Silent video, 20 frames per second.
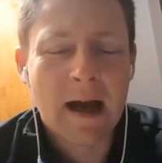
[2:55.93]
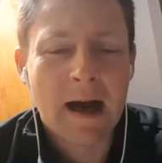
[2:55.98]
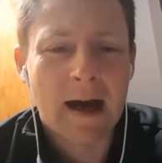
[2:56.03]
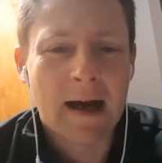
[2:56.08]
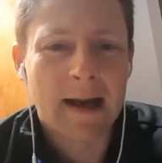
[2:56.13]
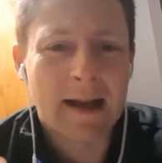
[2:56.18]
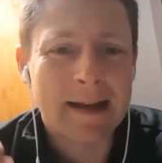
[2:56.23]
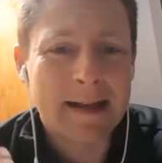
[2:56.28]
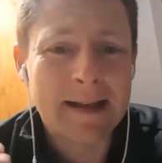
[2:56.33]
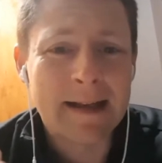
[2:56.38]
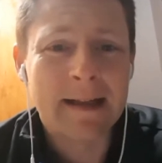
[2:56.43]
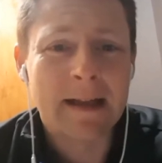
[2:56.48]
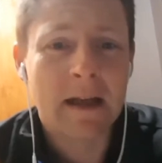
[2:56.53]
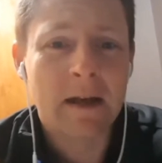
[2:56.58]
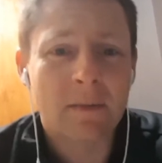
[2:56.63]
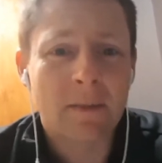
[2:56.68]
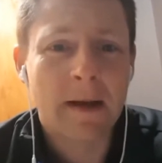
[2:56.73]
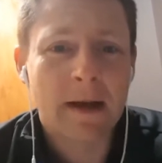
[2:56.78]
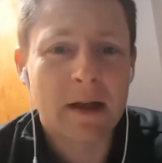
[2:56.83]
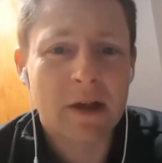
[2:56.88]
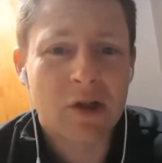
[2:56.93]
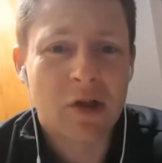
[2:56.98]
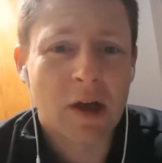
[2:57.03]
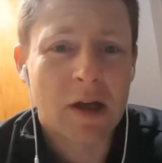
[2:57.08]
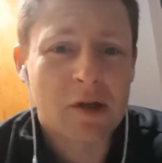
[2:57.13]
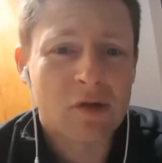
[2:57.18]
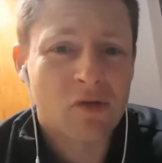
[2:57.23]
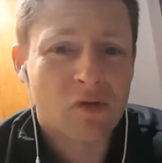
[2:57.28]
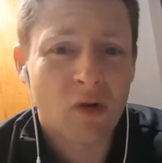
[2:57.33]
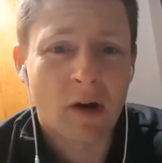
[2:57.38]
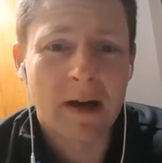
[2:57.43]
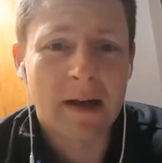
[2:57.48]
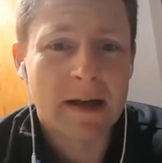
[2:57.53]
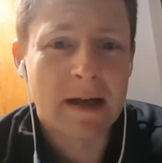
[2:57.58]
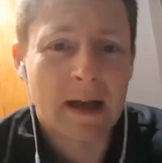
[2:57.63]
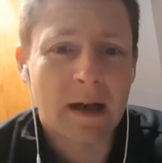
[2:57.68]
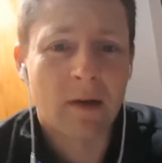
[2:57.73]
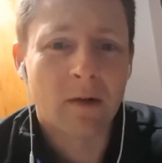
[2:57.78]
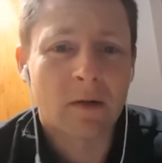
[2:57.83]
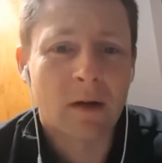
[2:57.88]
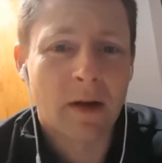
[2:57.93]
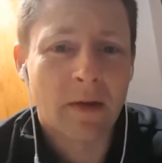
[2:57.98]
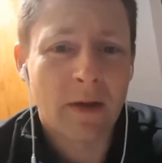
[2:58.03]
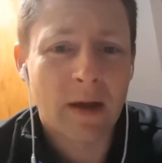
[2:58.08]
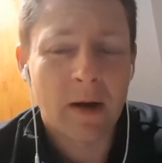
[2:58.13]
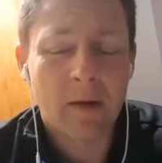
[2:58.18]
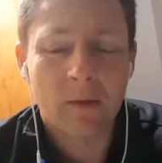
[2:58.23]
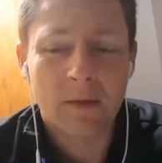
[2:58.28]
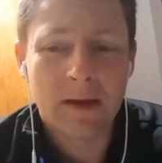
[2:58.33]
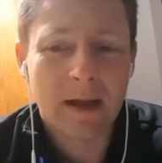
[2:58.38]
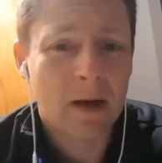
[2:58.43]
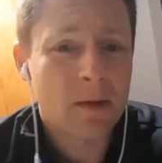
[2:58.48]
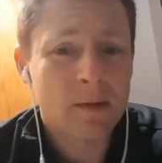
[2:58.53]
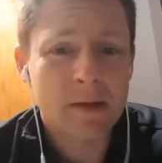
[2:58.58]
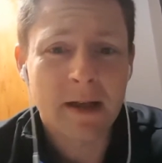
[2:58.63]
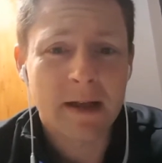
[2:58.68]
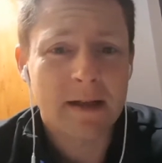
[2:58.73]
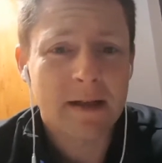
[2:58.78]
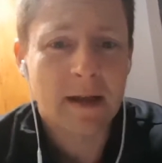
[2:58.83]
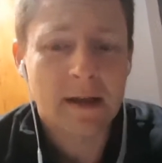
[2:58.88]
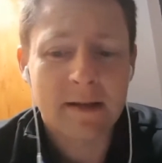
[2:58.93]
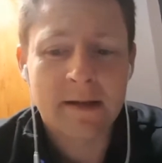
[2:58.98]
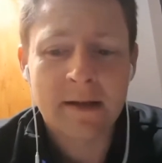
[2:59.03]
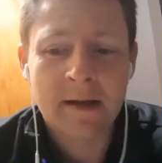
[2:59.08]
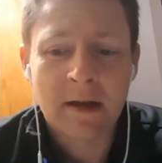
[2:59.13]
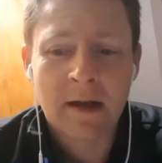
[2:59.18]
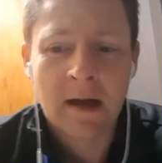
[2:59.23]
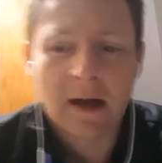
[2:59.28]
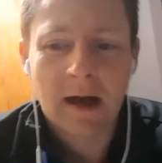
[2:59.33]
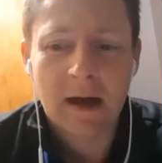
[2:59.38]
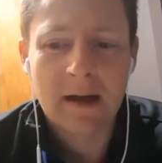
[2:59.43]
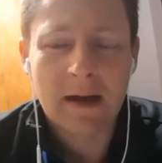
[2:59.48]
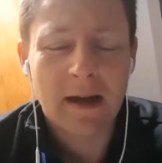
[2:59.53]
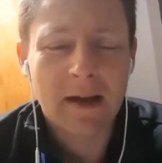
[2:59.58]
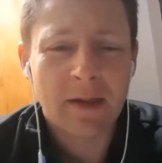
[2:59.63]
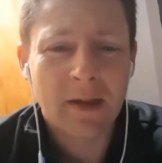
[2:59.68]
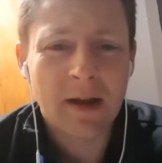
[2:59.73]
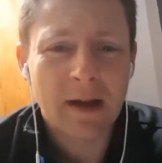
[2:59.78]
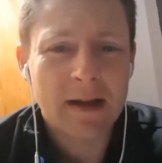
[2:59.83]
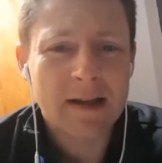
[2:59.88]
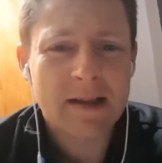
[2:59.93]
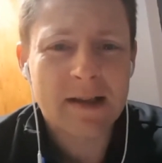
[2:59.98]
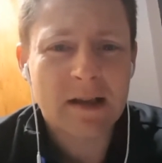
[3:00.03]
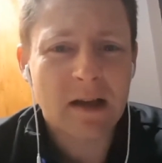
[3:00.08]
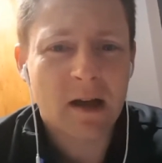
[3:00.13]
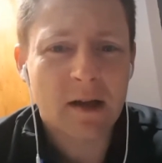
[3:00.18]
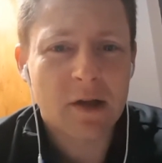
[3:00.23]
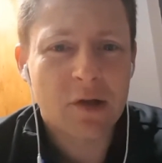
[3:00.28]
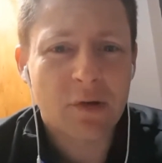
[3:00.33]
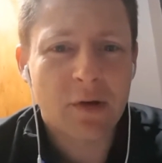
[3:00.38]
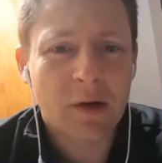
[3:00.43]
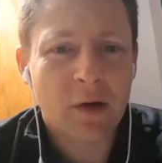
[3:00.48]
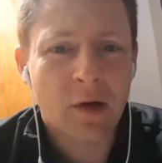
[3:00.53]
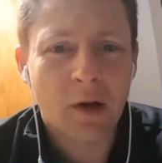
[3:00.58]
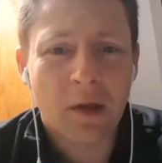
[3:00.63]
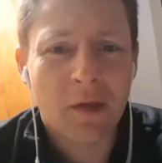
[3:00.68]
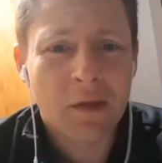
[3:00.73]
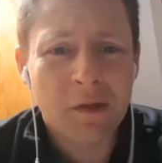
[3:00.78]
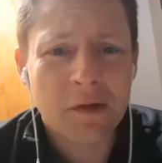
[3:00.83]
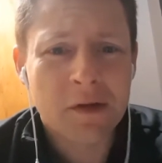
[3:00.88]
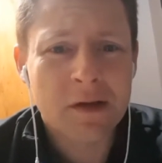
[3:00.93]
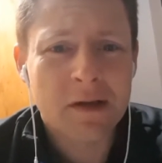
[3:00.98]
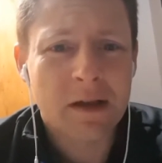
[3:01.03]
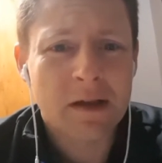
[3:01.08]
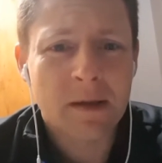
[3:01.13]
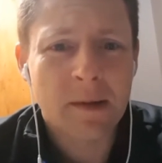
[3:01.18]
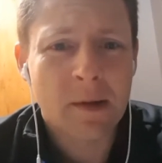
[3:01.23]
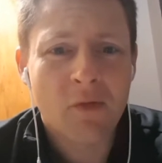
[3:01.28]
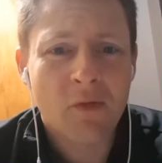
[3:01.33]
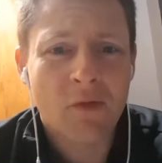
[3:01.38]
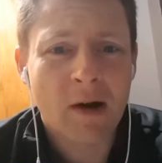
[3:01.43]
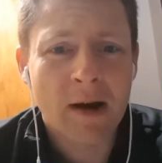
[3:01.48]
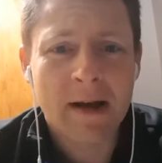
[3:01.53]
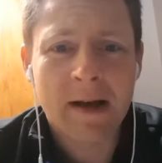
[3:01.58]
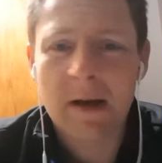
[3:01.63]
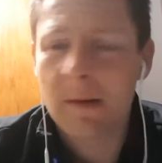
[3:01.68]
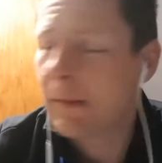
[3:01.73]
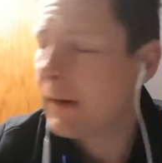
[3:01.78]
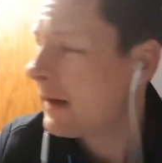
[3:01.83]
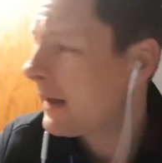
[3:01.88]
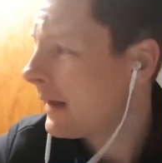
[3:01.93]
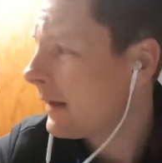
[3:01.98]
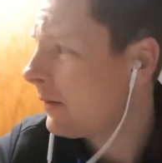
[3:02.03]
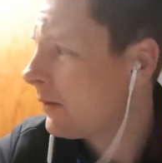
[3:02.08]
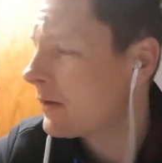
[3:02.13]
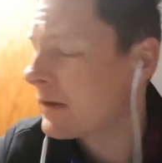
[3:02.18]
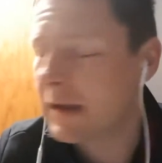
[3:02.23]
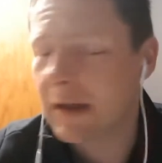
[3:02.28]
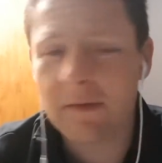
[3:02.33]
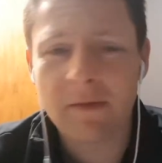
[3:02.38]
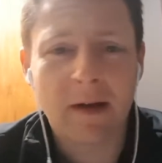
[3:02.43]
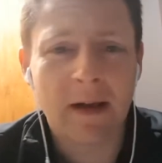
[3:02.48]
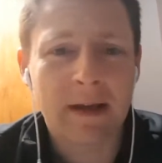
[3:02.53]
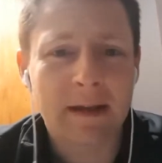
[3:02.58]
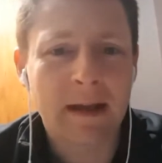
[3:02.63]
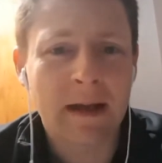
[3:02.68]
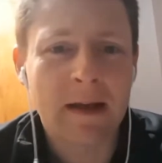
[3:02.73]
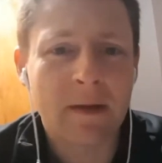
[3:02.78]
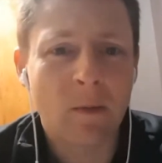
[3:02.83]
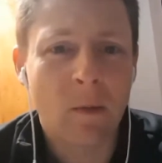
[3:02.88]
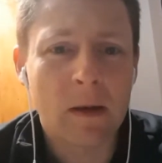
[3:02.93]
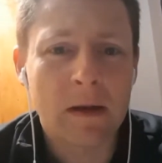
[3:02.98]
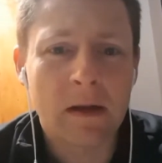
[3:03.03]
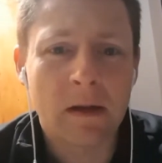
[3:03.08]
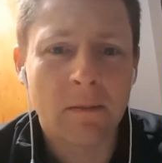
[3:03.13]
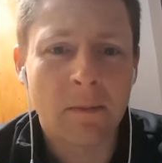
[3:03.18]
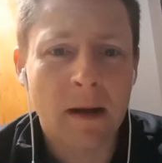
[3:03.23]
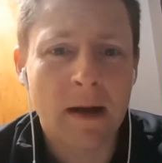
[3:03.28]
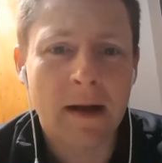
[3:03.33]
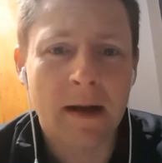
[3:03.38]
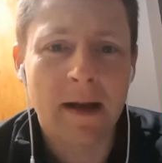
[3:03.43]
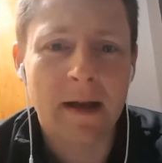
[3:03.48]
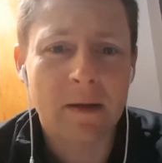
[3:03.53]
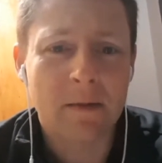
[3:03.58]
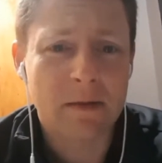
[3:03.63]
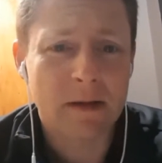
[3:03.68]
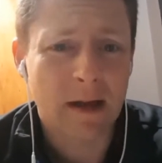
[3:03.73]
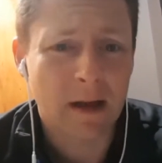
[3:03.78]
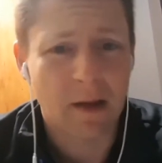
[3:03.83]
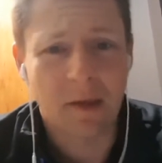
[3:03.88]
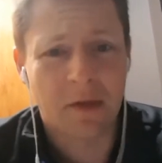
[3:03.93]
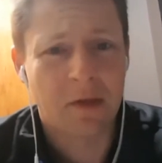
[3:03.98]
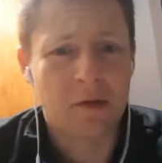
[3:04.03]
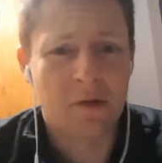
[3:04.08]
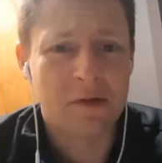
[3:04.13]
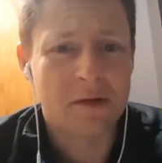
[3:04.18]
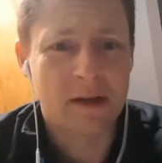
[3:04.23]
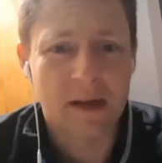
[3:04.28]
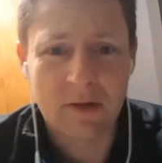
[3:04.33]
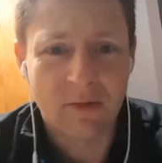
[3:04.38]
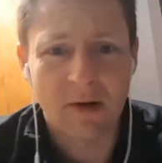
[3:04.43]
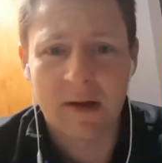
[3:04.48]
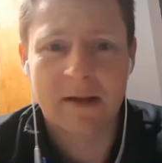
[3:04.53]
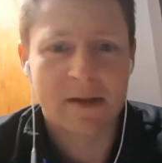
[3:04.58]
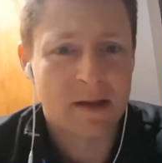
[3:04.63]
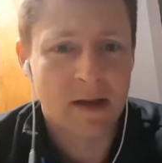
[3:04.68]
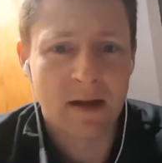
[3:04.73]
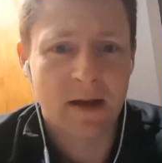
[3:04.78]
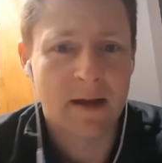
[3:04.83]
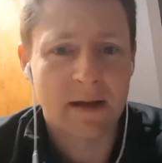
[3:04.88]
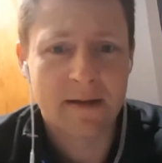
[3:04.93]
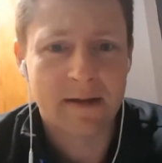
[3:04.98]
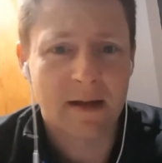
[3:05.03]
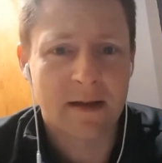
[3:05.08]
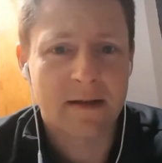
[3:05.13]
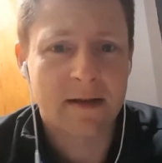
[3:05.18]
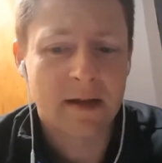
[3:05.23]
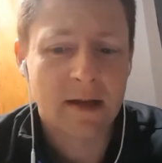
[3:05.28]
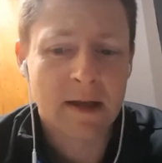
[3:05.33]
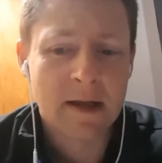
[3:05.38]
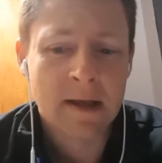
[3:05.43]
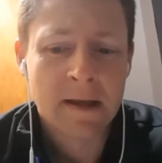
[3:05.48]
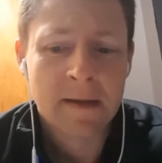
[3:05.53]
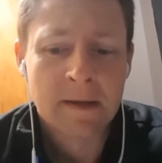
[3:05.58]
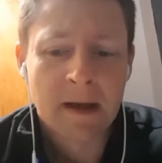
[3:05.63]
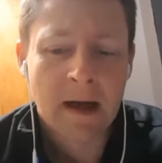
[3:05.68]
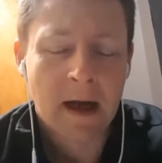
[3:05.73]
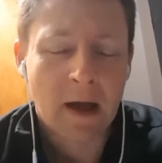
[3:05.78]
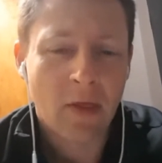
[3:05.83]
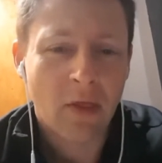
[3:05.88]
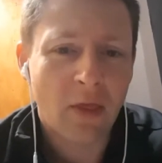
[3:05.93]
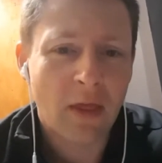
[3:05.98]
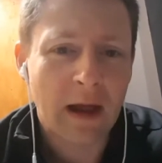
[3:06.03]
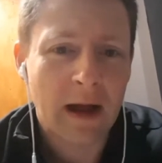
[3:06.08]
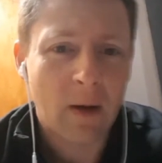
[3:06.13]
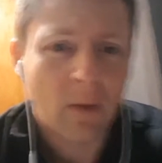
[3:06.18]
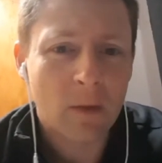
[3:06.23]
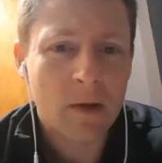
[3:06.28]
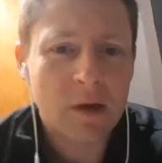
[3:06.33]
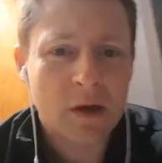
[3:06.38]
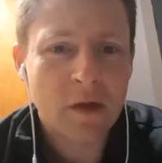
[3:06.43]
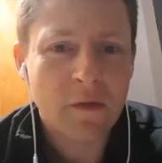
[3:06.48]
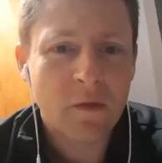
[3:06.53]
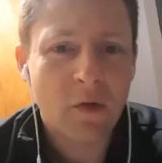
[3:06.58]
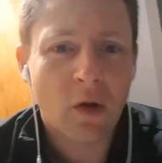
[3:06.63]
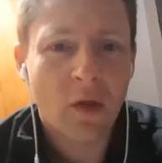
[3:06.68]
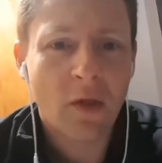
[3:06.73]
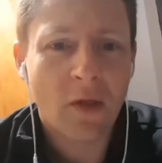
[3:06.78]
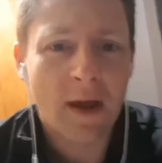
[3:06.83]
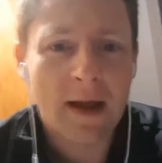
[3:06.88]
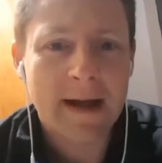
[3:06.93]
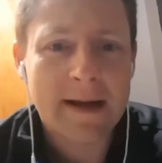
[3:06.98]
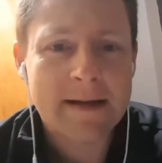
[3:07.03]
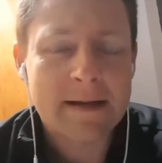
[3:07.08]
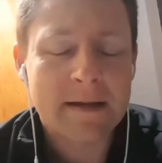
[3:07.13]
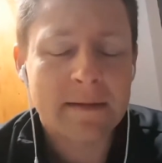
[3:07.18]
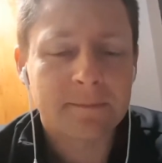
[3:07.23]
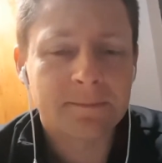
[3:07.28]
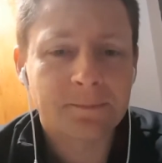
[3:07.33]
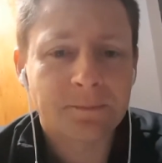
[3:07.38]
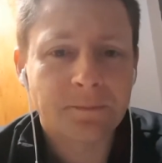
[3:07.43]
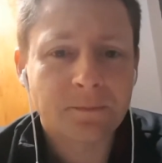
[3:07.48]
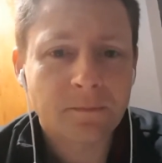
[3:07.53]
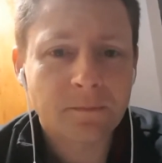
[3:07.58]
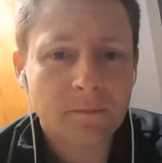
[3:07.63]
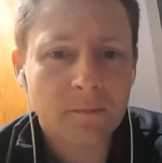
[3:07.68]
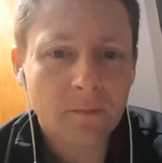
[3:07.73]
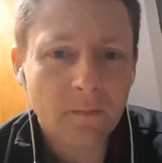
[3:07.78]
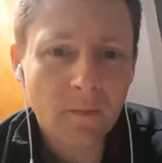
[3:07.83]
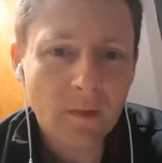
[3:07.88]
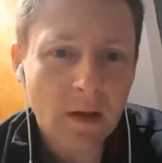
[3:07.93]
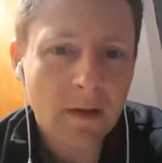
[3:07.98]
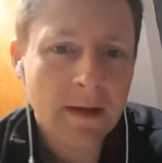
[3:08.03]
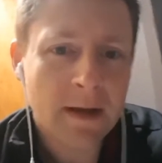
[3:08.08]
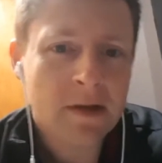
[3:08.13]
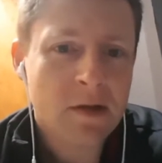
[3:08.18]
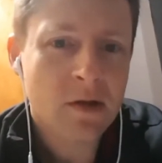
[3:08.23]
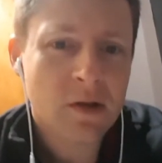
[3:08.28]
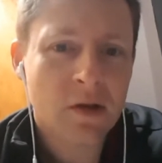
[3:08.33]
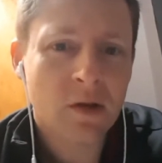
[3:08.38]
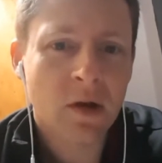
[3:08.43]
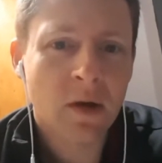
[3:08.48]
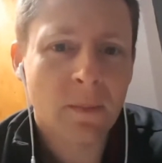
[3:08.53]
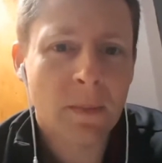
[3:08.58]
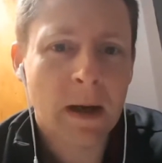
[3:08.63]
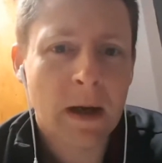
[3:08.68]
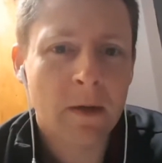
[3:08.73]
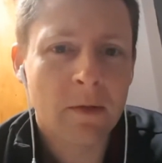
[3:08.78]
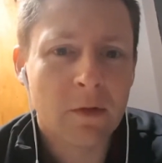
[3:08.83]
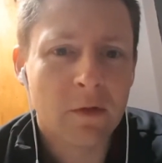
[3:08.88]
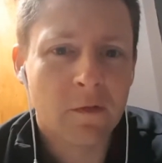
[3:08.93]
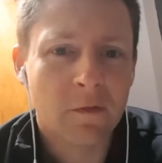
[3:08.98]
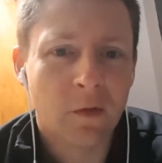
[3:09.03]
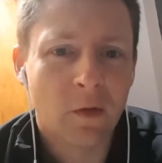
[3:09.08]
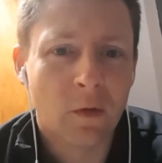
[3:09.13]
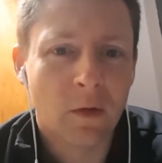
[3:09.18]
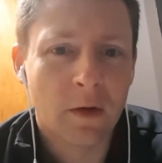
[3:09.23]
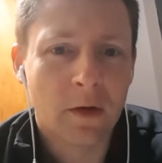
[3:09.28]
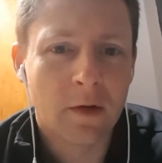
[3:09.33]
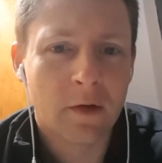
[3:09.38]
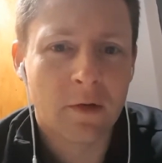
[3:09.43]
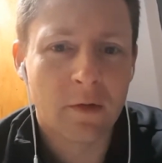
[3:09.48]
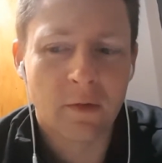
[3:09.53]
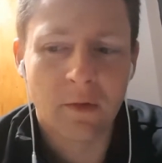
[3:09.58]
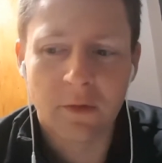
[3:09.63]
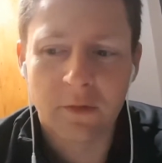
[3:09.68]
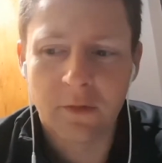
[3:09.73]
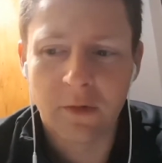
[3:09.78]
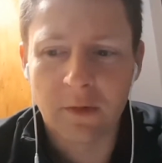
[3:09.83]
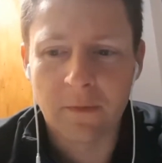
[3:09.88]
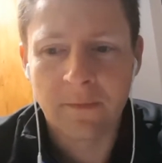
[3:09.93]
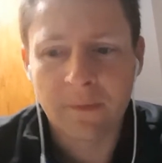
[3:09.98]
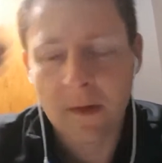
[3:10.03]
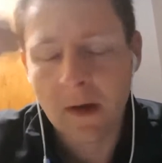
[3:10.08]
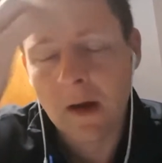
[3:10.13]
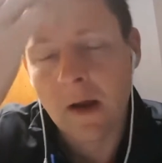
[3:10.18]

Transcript: And I needed to make a change right now, and that, that was it. And I, I think I started training on a Thursday, random like that. It wasn't even like, I didn't even wait till Monday, it was like a Thursday, right, today's it. And that, once you've got that, that's just going to power you forward through and through.